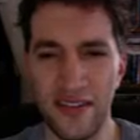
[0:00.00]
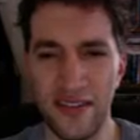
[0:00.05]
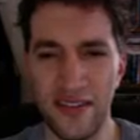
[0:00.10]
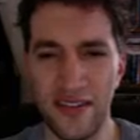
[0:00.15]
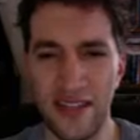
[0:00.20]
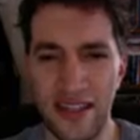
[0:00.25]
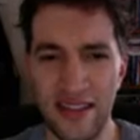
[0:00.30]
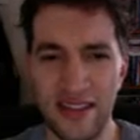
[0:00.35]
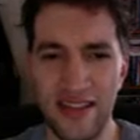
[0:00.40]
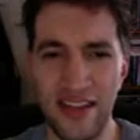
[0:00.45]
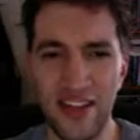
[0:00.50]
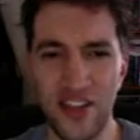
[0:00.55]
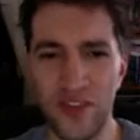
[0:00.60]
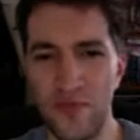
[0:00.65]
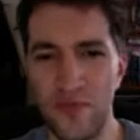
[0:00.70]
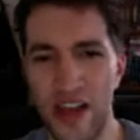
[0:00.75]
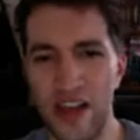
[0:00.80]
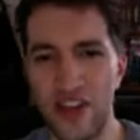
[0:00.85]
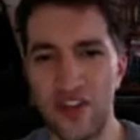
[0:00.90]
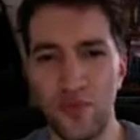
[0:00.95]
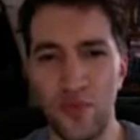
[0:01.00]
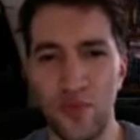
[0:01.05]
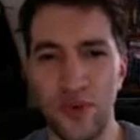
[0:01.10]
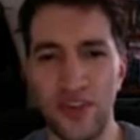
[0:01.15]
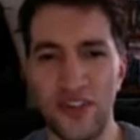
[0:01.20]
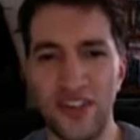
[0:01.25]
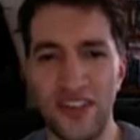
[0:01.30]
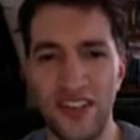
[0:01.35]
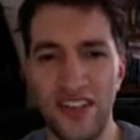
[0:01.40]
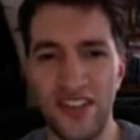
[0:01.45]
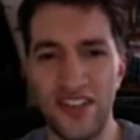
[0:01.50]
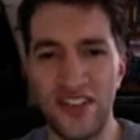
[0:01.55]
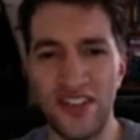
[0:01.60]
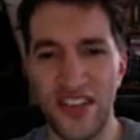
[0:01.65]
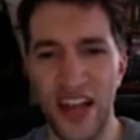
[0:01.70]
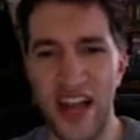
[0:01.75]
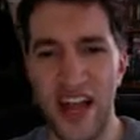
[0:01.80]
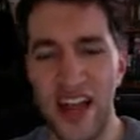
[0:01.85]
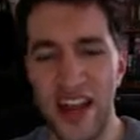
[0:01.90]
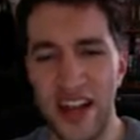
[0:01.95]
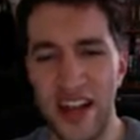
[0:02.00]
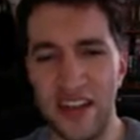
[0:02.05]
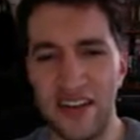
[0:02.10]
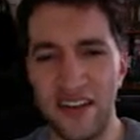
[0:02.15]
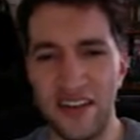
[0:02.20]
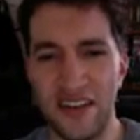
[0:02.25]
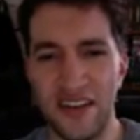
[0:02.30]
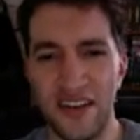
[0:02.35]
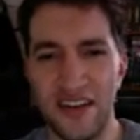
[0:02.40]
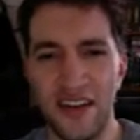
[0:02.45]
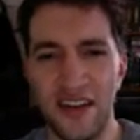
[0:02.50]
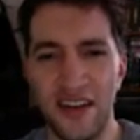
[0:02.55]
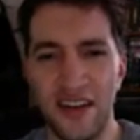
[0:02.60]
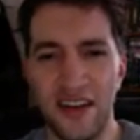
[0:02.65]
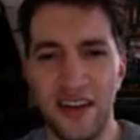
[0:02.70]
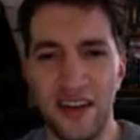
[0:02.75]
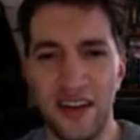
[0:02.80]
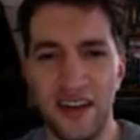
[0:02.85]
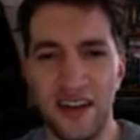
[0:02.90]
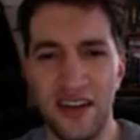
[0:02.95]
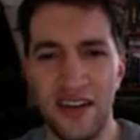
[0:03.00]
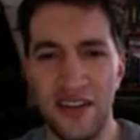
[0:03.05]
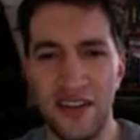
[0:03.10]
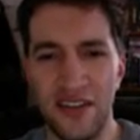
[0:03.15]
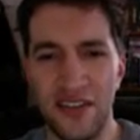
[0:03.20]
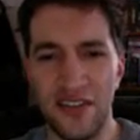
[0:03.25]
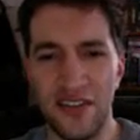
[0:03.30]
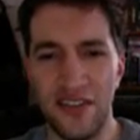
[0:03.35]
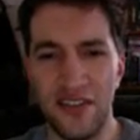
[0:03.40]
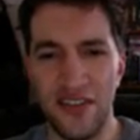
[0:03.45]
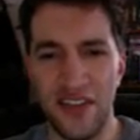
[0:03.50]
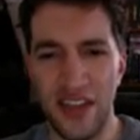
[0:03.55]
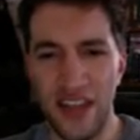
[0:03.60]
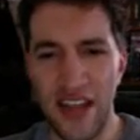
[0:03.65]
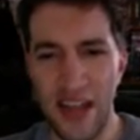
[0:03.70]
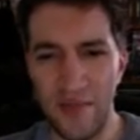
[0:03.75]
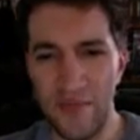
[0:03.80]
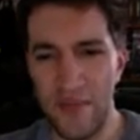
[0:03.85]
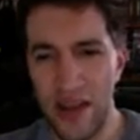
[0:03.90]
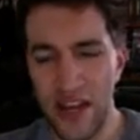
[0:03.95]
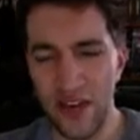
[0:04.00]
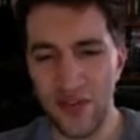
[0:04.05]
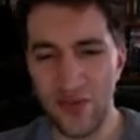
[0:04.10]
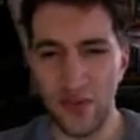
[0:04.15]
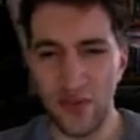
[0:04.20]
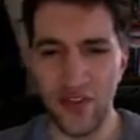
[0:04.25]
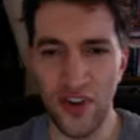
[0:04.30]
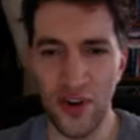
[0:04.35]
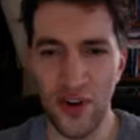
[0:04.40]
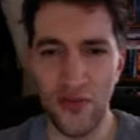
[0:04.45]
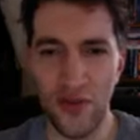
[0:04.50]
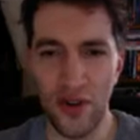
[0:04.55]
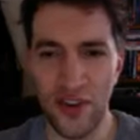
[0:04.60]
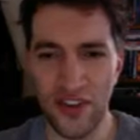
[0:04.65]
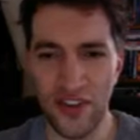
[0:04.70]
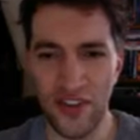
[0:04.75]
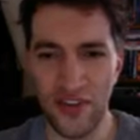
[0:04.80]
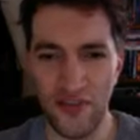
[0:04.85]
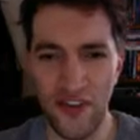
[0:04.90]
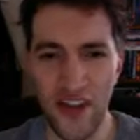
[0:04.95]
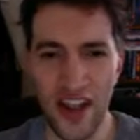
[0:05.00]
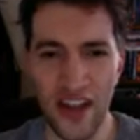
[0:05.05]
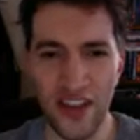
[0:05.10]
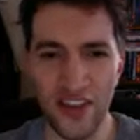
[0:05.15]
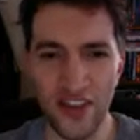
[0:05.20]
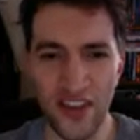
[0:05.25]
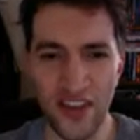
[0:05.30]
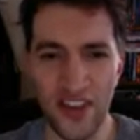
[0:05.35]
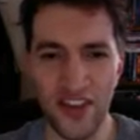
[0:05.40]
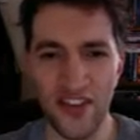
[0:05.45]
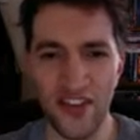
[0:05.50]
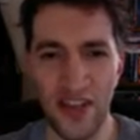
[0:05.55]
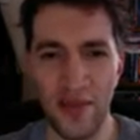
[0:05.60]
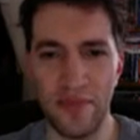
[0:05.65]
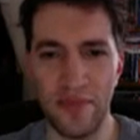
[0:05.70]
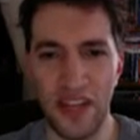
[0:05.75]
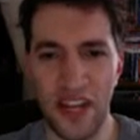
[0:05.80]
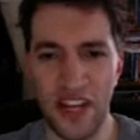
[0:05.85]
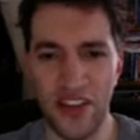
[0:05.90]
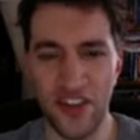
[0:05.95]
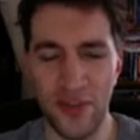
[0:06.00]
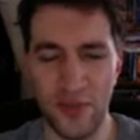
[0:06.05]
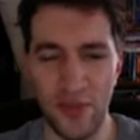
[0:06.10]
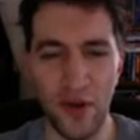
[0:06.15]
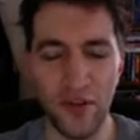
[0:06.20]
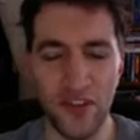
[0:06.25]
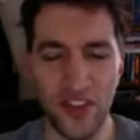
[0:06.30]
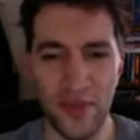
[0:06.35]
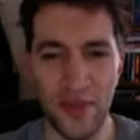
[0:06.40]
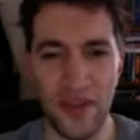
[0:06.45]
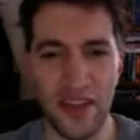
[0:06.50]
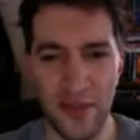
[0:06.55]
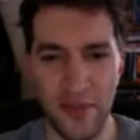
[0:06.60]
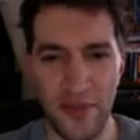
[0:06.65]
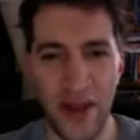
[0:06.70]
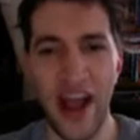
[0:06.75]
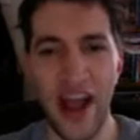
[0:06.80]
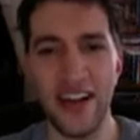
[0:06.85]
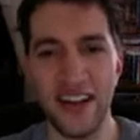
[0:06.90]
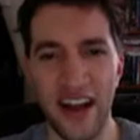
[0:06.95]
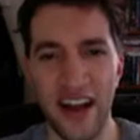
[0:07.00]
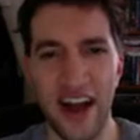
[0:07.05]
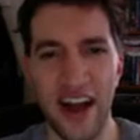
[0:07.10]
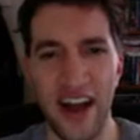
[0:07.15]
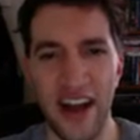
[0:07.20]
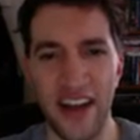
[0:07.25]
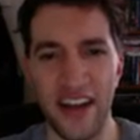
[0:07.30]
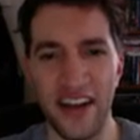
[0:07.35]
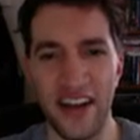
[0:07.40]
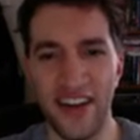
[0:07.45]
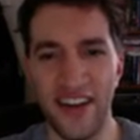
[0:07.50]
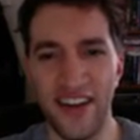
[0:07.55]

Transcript: that this match was designed to get Mandrews over as a face, except he's supposed to be the bad guy.